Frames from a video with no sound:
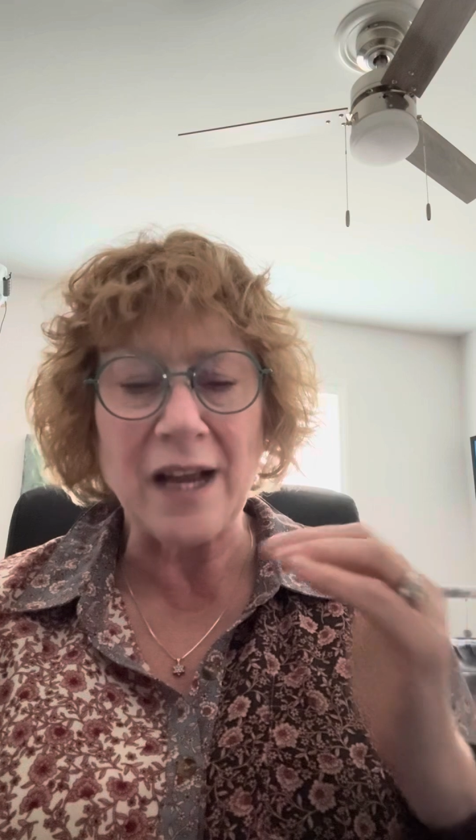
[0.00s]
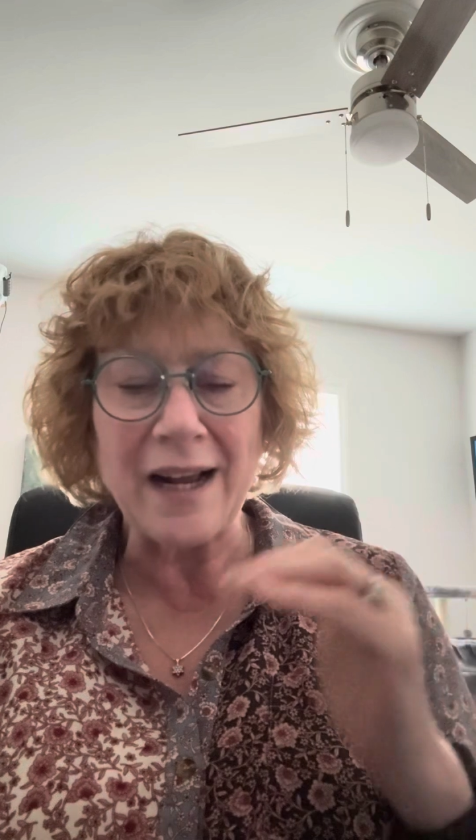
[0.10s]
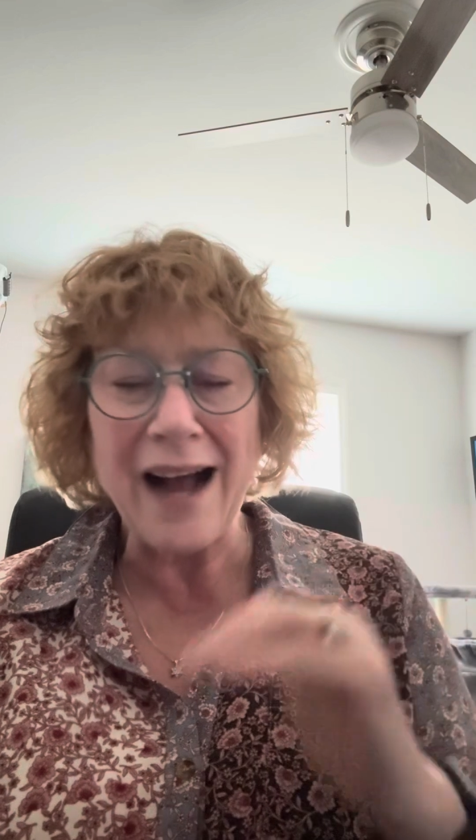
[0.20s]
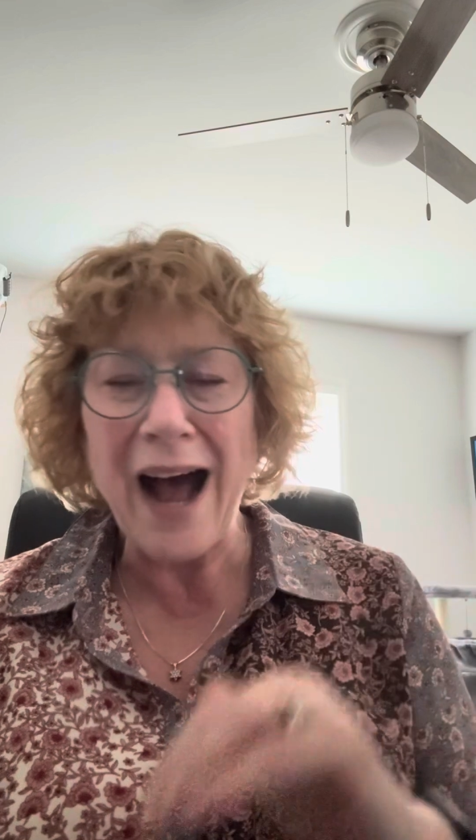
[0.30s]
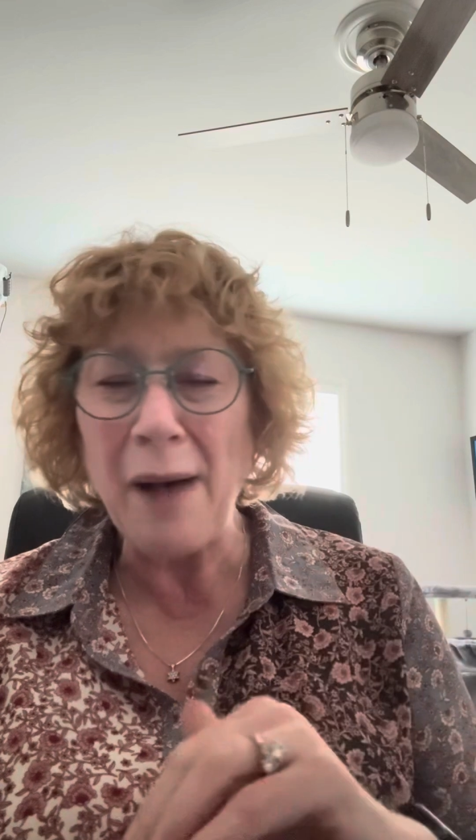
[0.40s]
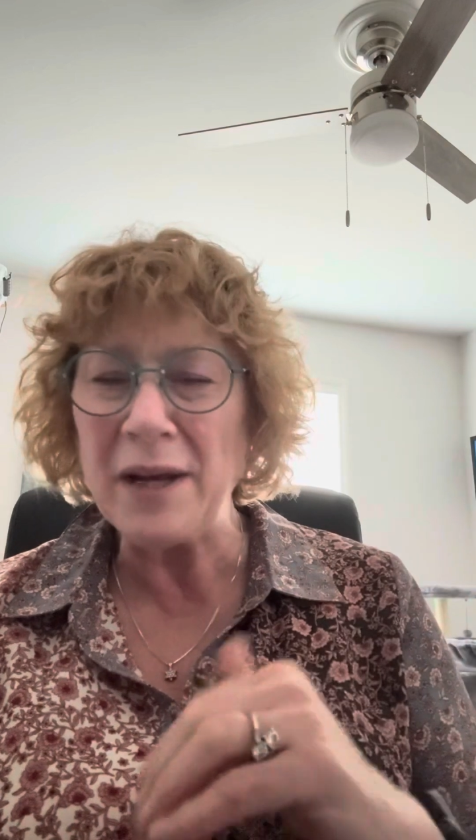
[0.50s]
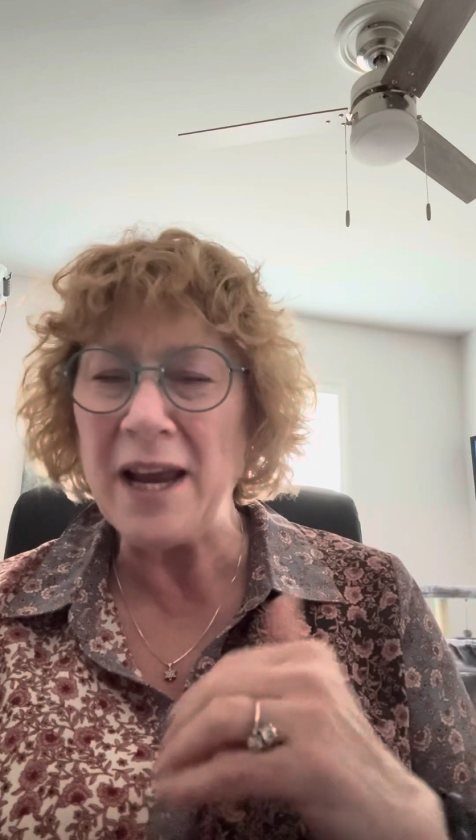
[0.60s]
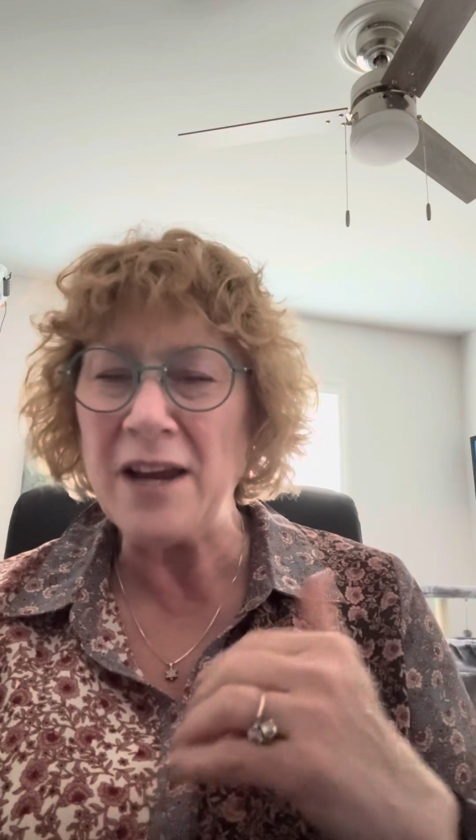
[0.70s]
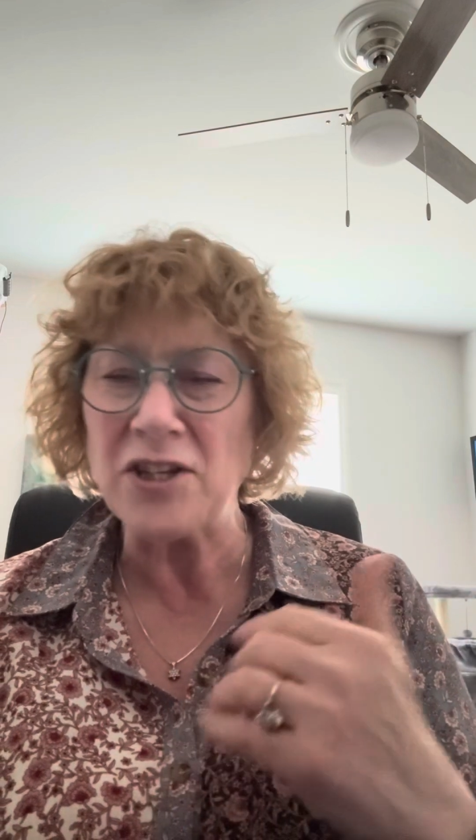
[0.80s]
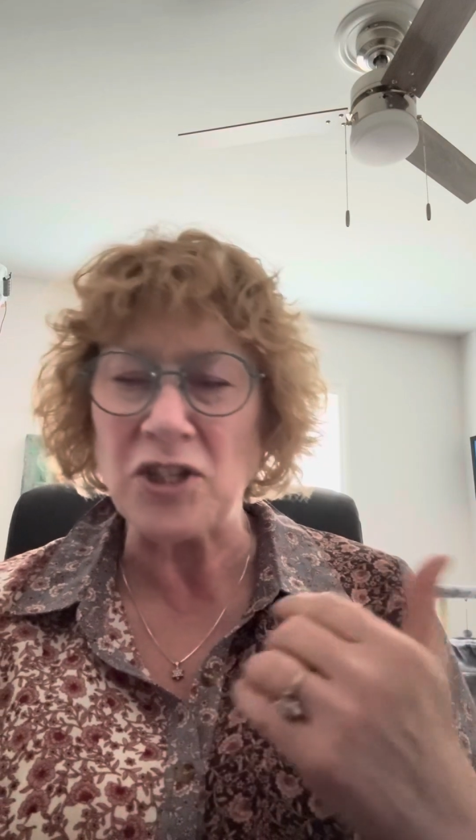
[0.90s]

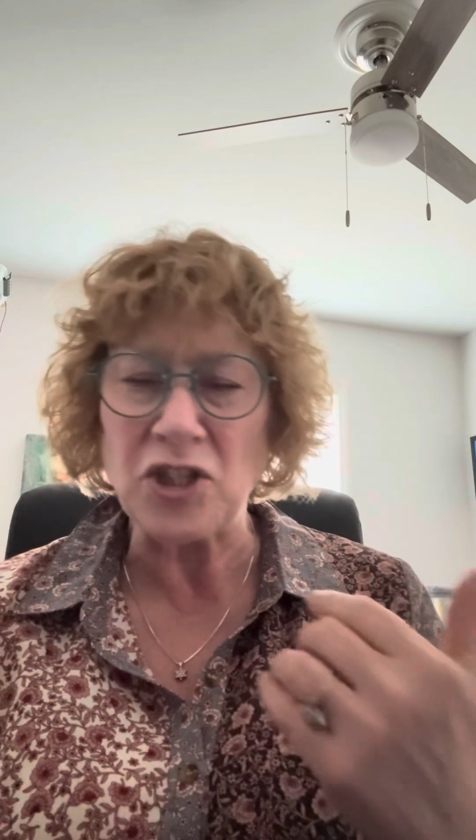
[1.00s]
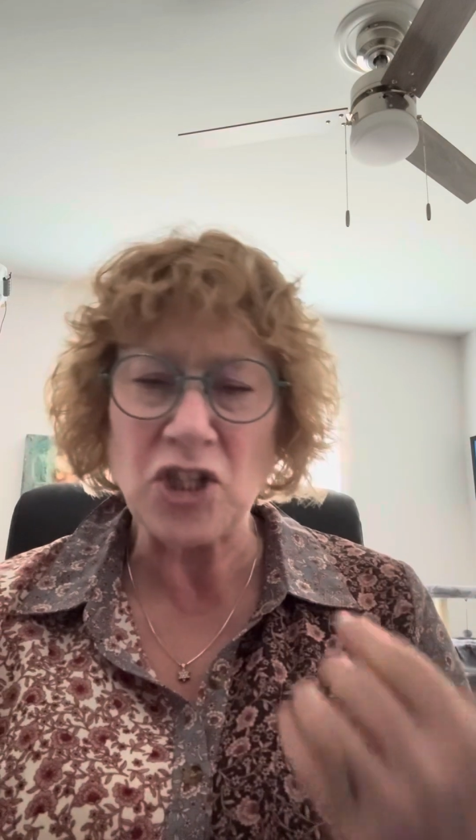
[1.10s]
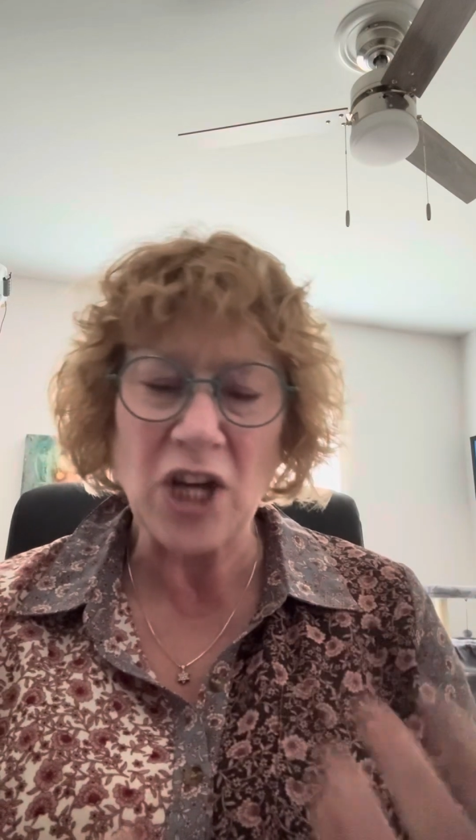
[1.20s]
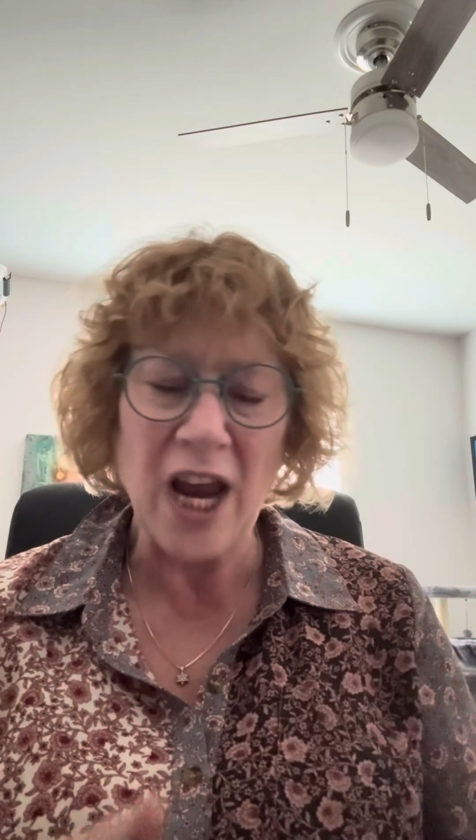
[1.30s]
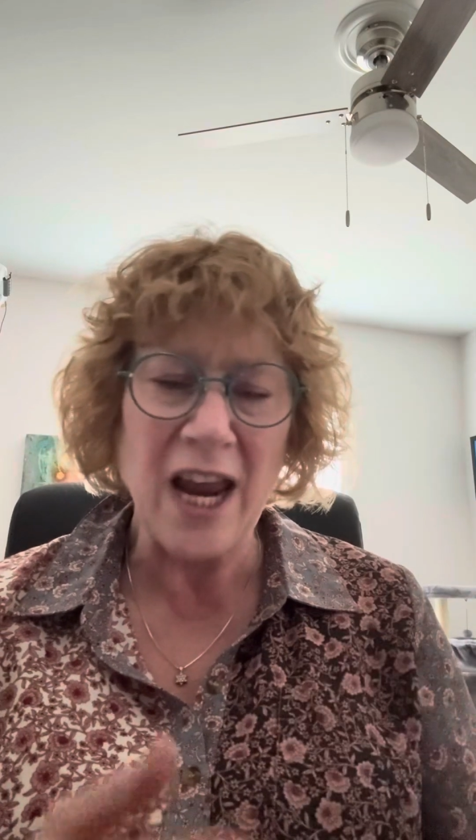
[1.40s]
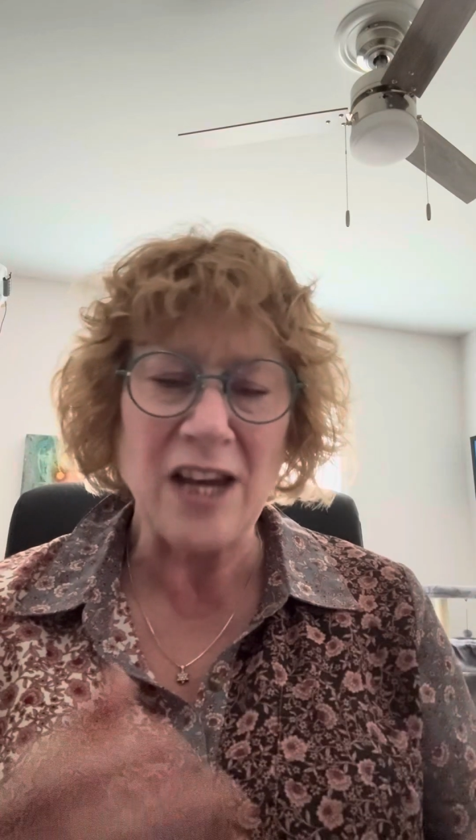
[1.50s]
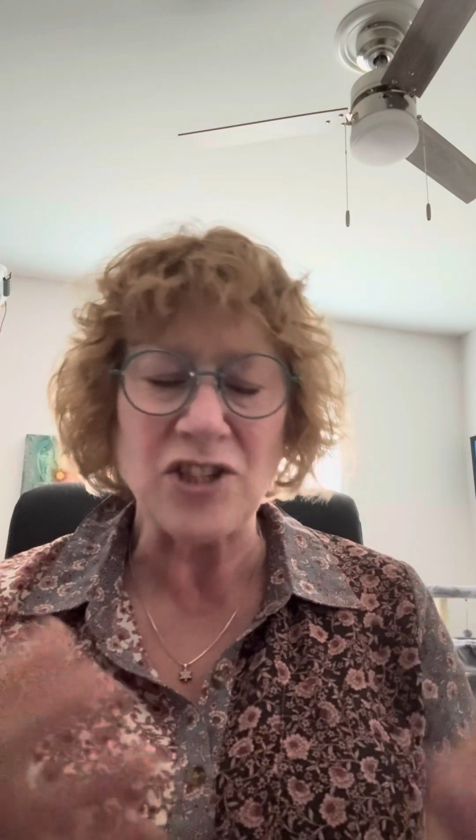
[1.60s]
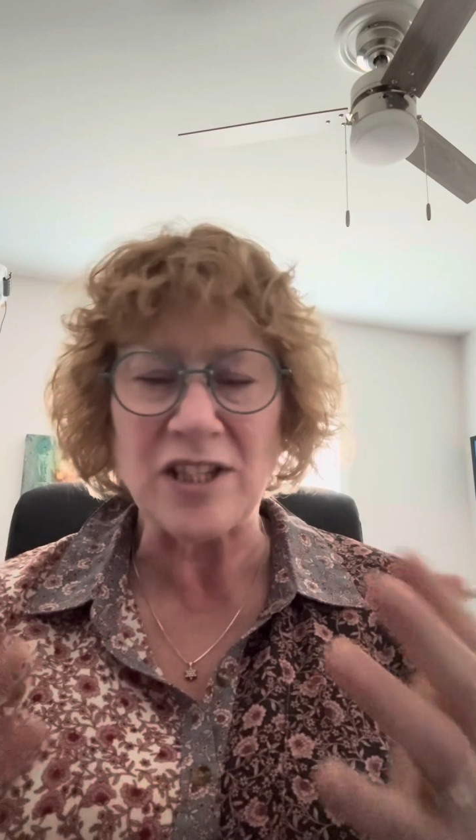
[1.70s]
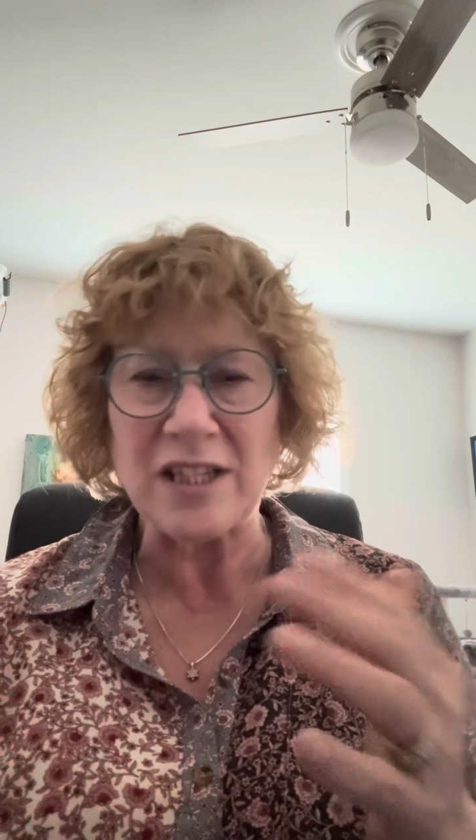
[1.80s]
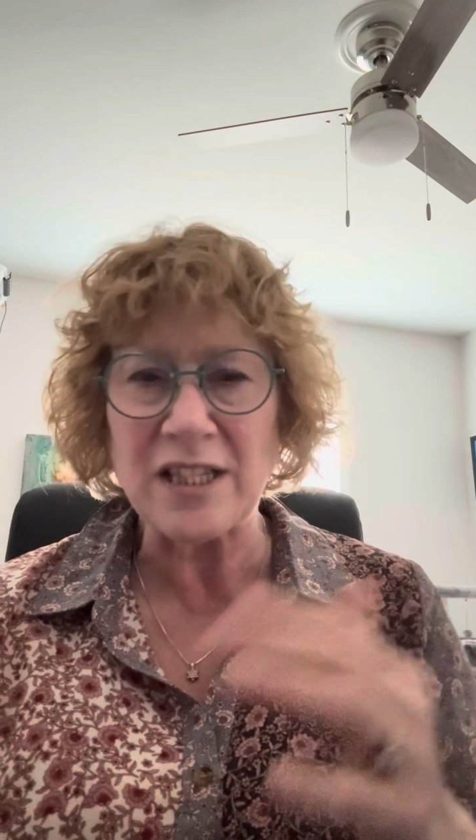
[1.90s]
accommodations, changes,